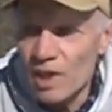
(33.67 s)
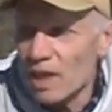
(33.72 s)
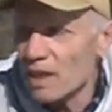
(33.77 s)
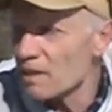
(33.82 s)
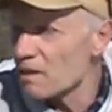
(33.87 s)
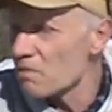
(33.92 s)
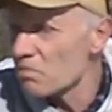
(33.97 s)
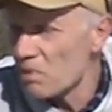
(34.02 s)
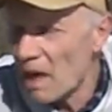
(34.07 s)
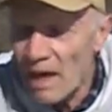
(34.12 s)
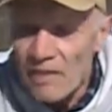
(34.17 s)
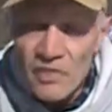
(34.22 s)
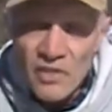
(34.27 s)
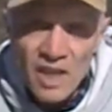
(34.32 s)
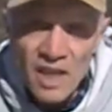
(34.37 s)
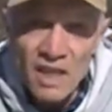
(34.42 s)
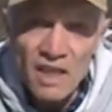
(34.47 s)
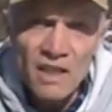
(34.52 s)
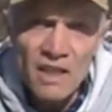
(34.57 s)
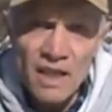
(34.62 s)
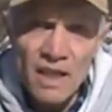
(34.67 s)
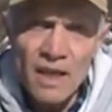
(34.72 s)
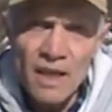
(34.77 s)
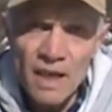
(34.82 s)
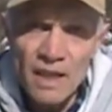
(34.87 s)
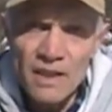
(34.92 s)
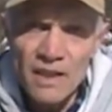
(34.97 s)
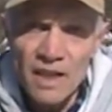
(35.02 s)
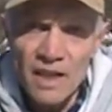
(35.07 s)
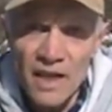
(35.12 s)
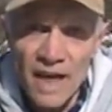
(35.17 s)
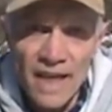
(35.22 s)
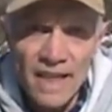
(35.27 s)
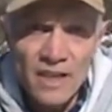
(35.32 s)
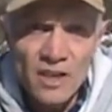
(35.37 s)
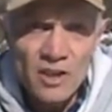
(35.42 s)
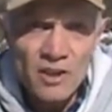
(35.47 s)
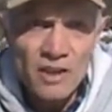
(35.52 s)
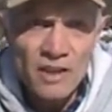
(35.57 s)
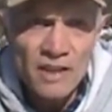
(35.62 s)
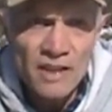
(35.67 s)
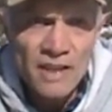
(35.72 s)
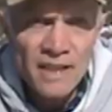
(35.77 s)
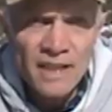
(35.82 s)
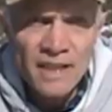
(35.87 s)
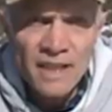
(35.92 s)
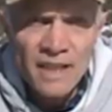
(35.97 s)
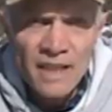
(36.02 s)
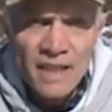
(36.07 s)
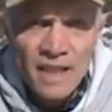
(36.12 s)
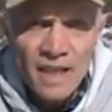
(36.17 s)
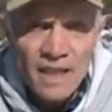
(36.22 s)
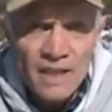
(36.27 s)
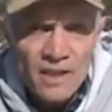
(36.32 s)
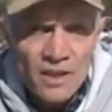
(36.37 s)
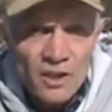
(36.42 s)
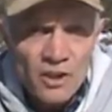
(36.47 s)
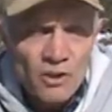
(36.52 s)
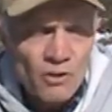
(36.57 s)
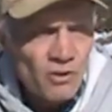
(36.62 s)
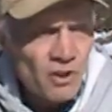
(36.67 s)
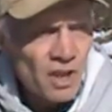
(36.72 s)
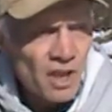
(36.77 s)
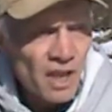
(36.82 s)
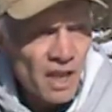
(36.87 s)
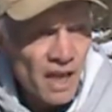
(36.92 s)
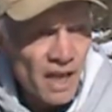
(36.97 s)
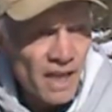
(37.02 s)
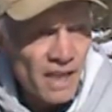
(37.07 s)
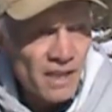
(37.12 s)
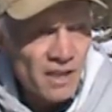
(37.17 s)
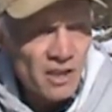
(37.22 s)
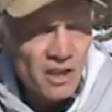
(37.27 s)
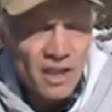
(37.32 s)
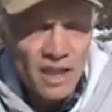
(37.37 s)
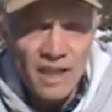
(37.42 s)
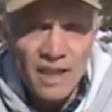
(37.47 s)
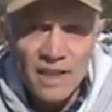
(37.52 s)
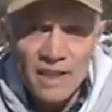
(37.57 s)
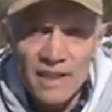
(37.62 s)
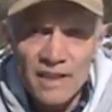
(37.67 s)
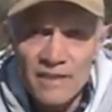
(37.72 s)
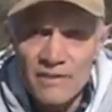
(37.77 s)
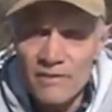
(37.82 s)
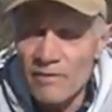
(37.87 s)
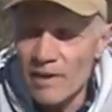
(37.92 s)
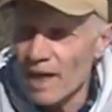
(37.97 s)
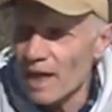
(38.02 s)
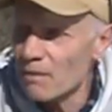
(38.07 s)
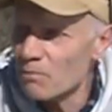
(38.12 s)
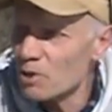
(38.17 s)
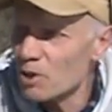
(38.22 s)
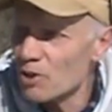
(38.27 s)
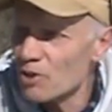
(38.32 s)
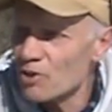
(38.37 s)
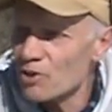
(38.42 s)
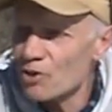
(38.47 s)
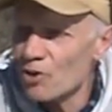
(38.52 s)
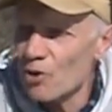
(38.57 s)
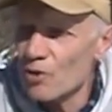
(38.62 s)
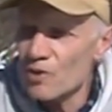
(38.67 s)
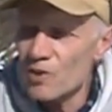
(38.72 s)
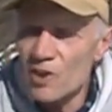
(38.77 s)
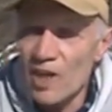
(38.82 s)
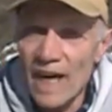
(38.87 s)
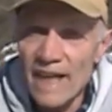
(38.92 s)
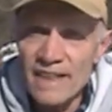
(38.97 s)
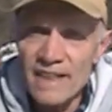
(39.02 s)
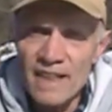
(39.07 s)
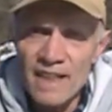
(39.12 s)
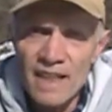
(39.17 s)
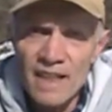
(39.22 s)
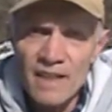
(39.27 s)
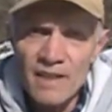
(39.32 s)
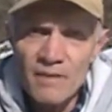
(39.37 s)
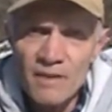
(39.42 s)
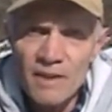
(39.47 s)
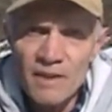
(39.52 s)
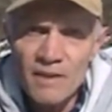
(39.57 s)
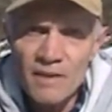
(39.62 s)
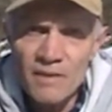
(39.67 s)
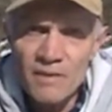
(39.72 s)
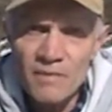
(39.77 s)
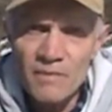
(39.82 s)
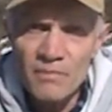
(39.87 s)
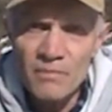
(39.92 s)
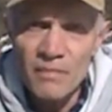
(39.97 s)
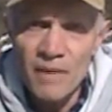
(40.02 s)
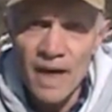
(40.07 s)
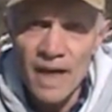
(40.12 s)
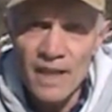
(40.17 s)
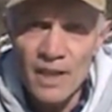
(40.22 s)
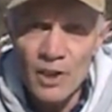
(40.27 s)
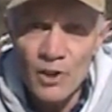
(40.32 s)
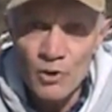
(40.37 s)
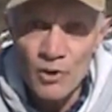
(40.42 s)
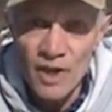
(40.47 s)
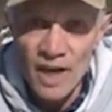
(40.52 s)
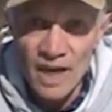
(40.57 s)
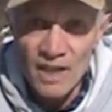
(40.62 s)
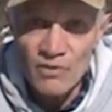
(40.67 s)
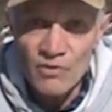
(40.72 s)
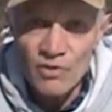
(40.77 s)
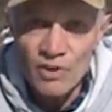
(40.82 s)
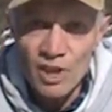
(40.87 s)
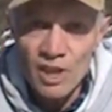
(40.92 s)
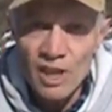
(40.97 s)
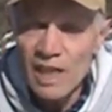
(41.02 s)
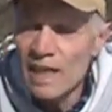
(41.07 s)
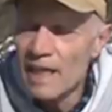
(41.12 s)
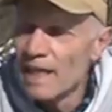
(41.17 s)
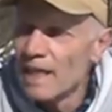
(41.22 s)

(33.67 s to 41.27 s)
And I think here at the range, at the shooting range, where I'm just on sighting in my new rifle,